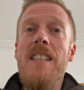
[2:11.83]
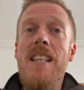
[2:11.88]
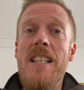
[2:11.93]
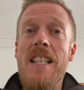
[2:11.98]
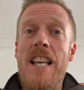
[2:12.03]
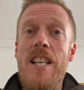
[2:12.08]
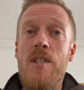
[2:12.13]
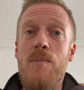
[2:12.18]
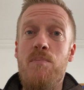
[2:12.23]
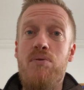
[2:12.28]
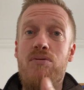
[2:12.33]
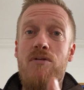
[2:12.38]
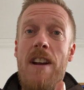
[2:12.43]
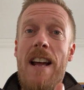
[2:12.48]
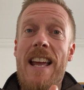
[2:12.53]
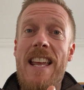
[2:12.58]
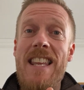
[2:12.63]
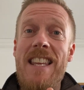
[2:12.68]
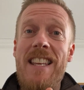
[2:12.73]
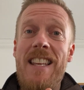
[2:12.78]
Let's
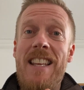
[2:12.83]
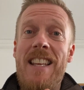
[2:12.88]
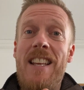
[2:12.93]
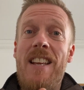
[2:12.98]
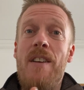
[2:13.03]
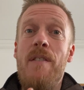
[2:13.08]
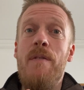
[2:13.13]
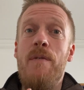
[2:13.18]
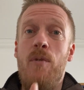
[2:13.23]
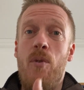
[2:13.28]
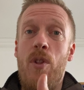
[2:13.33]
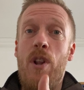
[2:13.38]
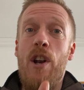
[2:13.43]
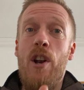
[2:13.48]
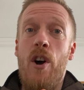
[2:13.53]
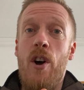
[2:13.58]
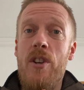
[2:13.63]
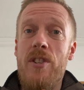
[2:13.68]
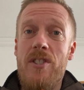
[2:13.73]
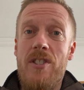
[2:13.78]
pray for the
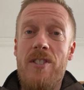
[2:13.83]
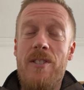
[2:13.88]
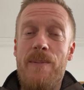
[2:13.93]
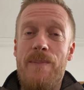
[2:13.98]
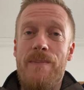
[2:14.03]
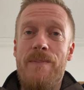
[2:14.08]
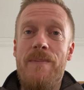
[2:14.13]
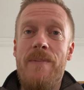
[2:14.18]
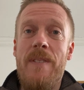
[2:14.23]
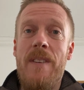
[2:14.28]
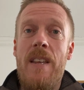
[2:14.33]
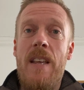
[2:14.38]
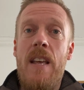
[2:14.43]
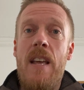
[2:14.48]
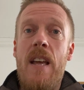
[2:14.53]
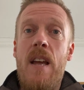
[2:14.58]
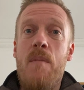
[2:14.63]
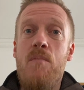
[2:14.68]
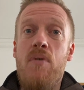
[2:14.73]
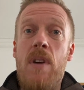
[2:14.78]
lost.
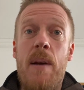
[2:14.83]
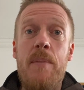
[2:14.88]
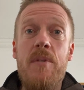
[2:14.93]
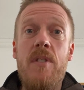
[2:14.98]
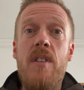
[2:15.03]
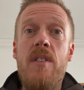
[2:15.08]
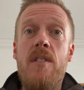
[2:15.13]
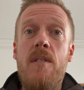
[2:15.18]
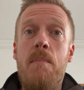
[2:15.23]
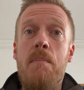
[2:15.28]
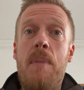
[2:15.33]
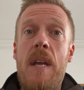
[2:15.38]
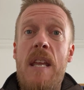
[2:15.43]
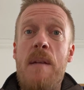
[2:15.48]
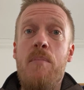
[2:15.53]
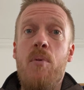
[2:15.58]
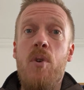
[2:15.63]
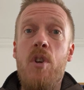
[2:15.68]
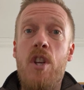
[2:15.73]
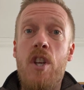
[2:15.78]
Perhaps there's some
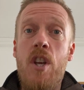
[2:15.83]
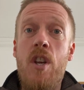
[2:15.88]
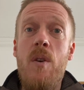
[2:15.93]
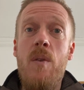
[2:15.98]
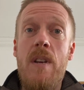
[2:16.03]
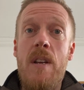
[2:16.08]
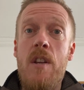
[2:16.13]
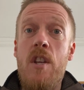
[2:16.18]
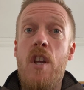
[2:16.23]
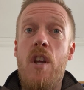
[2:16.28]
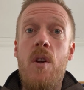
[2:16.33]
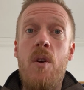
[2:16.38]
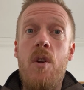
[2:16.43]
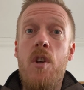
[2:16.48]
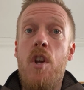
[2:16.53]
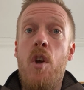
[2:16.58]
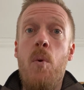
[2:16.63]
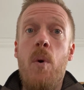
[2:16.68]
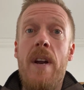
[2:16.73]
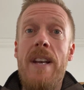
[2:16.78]
people
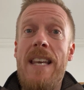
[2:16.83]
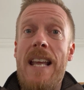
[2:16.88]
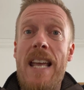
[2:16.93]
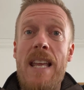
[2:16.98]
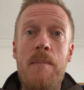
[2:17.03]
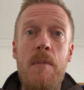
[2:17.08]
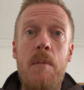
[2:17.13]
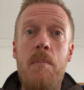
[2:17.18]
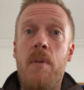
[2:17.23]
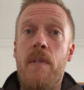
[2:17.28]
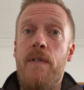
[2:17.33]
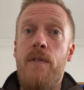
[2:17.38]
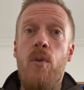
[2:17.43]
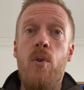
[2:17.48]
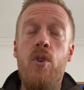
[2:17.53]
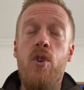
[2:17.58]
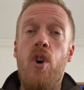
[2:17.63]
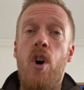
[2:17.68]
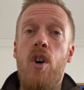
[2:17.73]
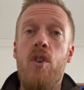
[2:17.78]
you are naming
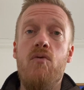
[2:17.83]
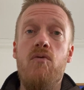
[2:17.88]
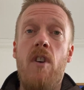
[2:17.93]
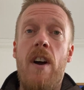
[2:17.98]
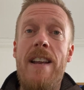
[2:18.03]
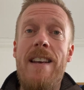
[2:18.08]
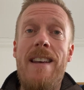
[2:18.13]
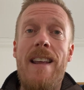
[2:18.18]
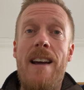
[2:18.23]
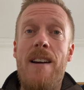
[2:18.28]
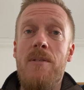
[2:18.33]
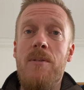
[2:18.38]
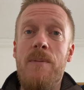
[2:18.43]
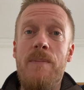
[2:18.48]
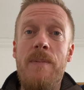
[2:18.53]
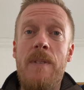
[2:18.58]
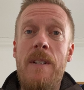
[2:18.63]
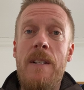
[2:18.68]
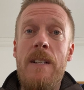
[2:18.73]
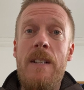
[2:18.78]
before God right now.
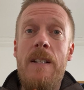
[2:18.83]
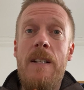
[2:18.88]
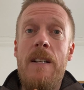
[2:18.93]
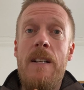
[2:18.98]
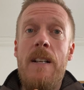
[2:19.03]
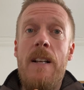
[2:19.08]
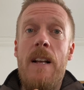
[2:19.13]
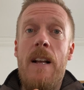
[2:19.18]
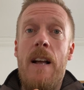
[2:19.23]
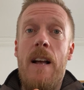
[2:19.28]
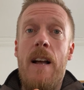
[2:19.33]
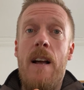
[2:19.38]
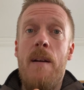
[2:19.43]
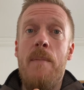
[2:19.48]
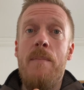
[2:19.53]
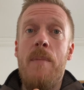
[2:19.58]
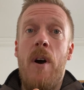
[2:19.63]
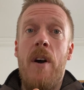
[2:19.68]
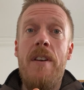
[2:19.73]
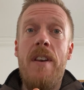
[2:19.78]

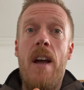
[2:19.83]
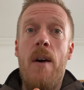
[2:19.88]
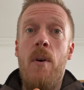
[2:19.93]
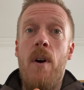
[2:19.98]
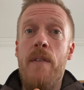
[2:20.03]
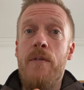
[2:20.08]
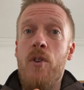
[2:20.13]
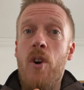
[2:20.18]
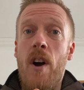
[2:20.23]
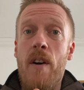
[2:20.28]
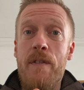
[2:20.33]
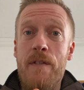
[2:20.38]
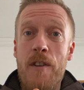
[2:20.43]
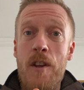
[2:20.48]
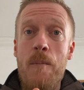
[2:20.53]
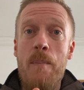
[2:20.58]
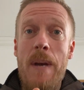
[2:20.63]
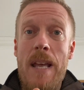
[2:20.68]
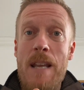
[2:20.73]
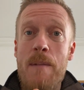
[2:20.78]
I know I've got a
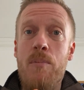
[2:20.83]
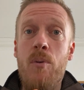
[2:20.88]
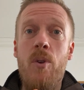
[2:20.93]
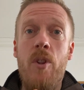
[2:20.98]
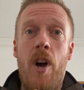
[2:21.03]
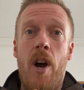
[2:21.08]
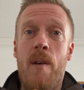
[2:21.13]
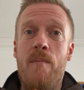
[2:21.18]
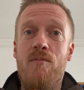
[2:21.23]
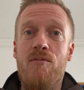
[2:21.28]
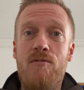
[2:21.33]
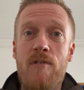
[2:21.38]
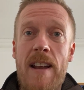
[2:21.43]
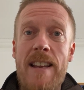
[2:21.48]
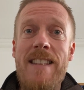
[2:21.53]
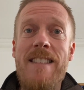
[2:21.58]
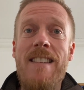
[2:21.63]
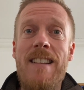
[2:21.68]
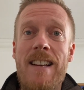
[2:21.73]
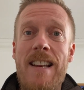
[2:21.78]
few people that I'm
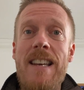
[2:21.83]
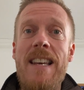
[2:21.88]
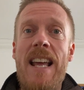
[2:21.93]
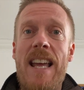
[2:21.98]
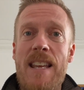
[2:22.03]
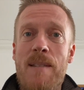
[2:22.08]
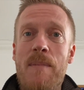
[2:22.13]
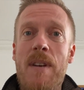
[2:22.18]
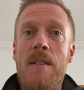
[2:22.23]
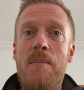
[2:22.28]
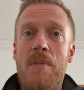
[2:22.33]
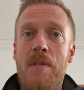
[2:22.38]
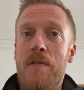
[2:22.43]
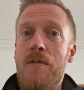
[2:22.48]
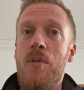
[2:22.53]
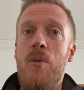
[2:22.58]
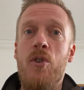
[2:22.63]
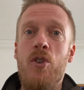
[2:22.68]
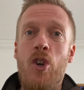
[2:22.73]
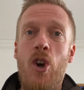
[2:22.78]
regularly naming
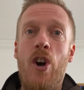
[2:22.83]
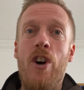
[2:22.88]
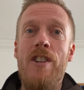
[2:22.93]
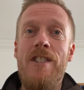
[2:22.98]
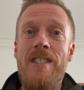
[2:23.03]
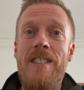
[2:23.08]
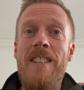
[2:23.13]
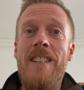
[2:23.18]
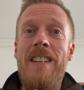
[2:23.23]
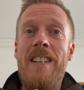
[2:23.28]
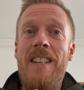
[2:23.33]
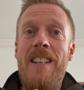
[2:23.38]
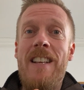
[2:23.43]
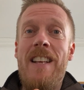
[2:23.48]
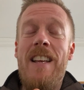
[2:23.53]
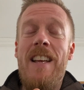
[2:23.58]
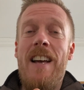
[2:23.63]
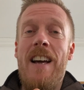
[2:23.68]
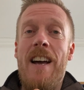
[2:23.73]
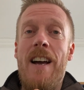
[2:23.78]
before God
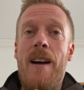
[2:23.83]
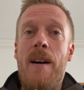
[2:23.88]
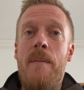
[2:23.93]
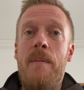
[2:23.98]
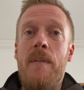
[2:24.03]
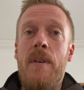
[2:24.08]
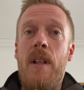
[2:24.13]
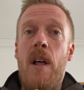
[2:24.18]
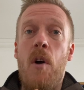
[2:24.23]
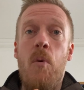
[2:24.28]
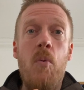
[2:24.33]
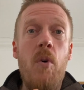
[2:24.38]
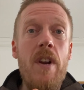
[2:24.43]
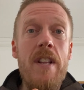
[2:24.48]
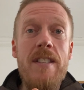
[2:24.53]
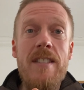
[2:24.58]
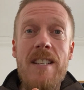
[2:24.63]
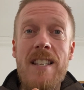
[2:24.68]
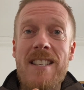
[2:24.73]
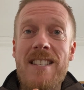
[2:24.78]
that I want
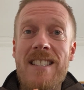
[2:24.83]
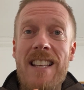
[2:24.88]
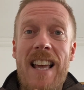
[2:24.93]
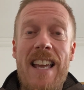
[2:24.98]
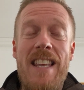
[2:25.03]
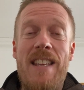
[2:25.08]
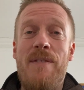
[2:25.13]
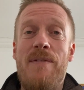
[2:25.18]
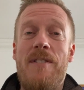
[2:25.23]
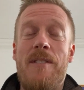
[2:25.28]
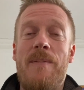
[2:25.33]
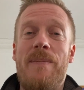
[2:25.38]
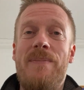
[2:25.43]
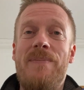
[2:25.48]
to see saved.